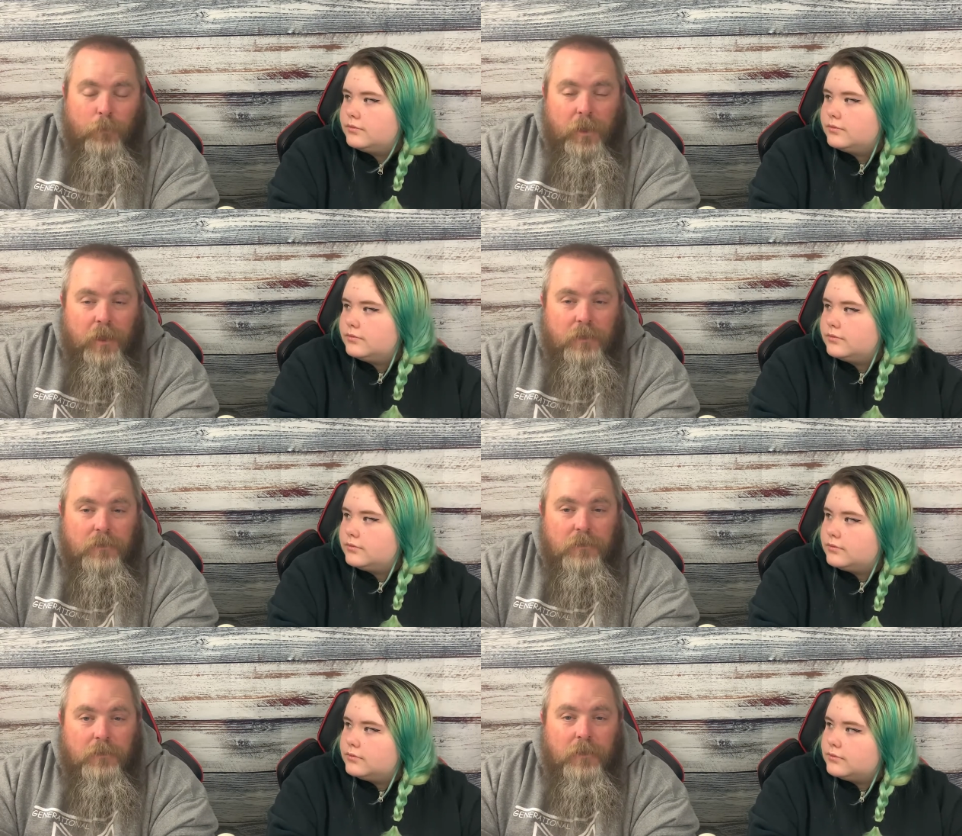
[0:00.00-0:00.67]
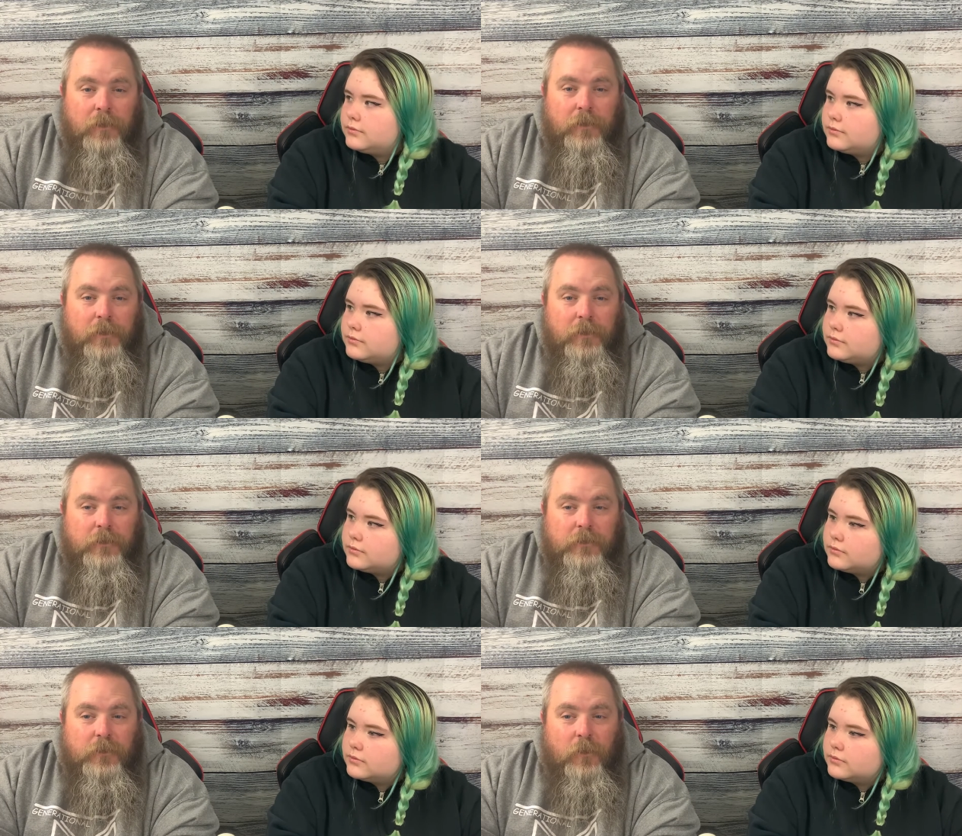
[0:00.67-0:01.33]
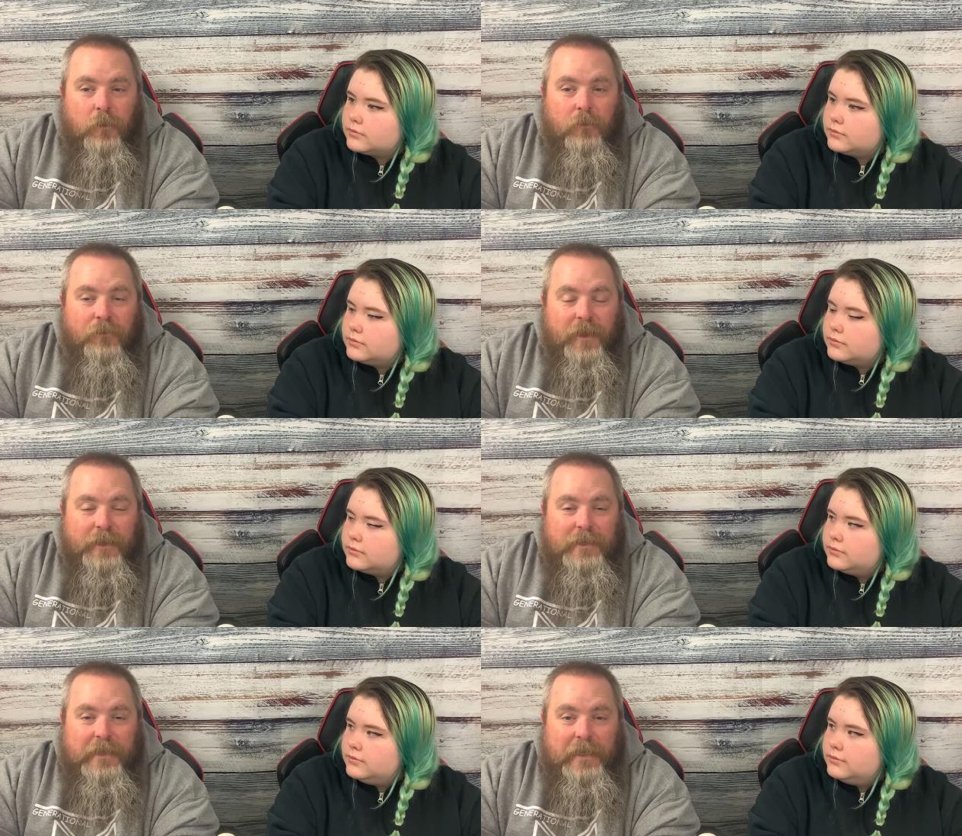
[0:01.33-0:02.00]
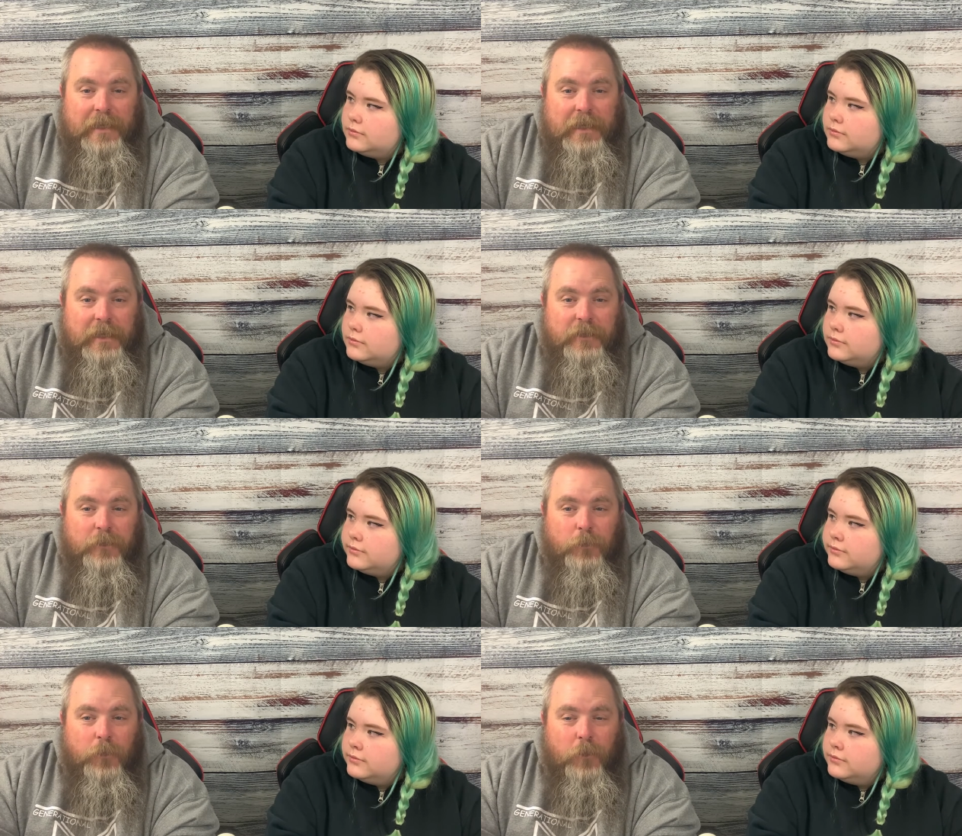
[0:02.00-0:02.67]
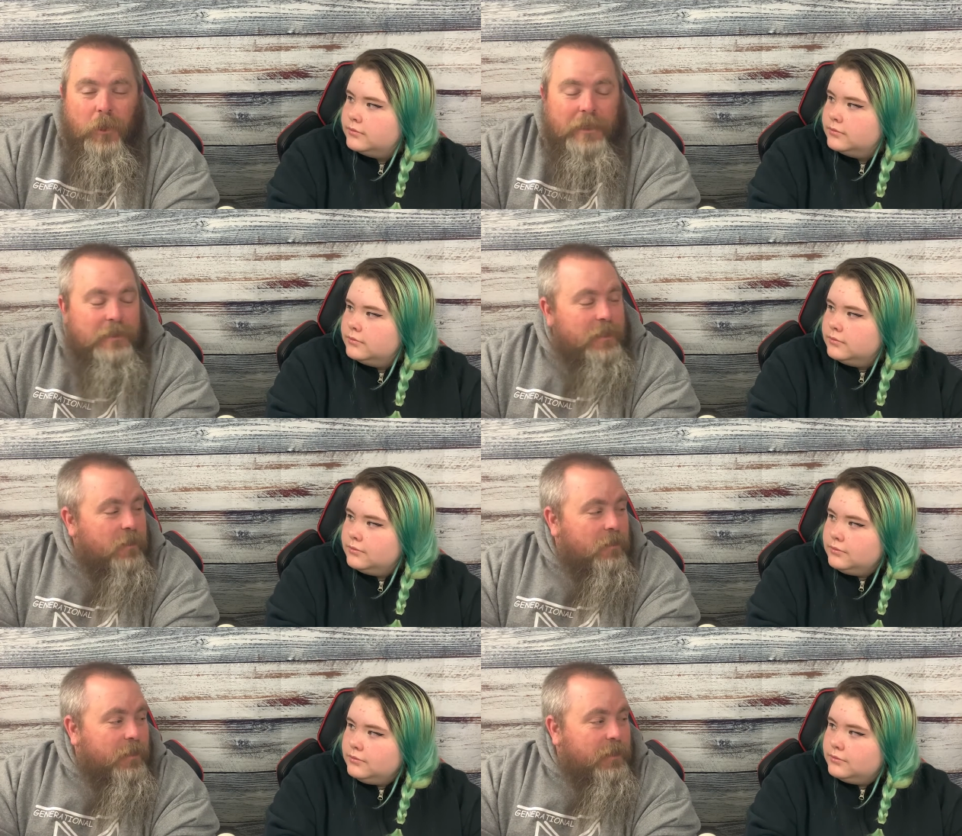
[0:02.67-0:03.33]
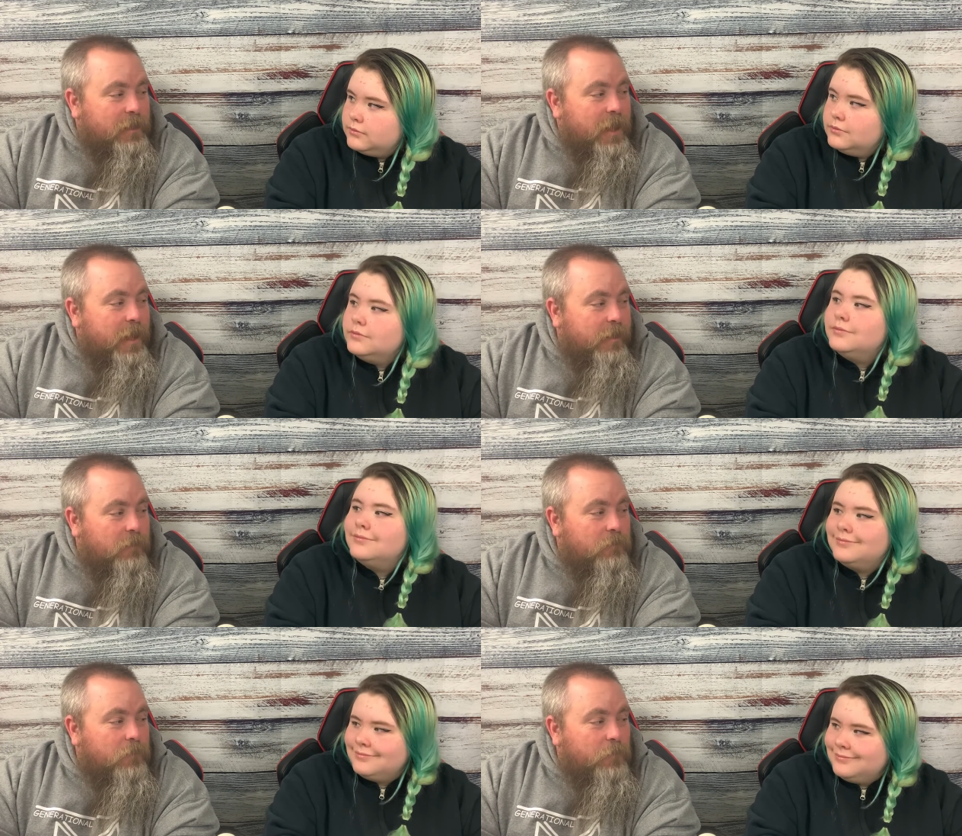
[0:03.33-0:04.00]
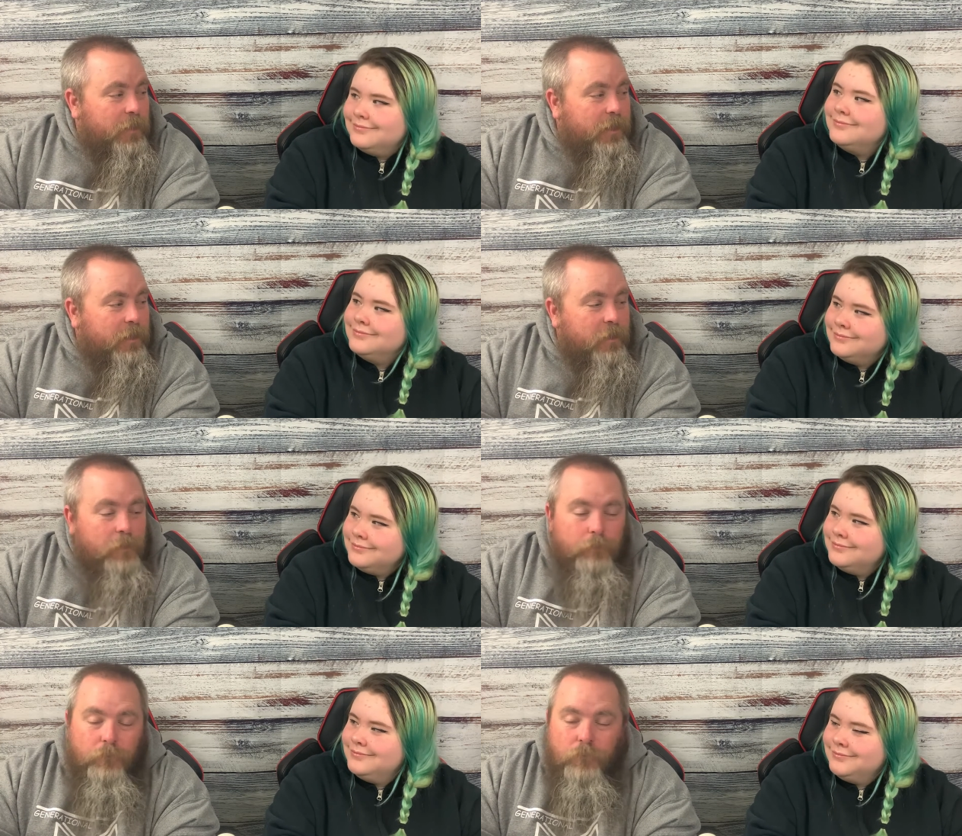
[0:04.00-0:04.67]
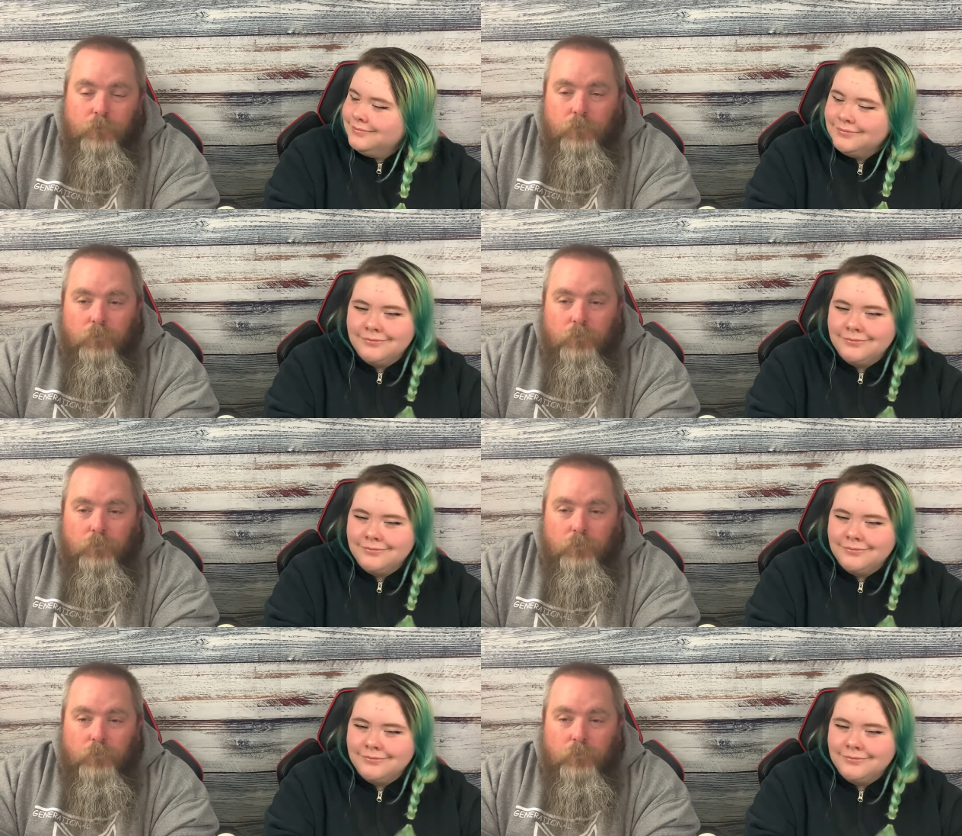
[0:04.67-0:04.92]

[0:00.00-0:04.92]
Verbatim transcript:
Speaker 1: bucks. So if I see two go on sale like that, we'll pick it up.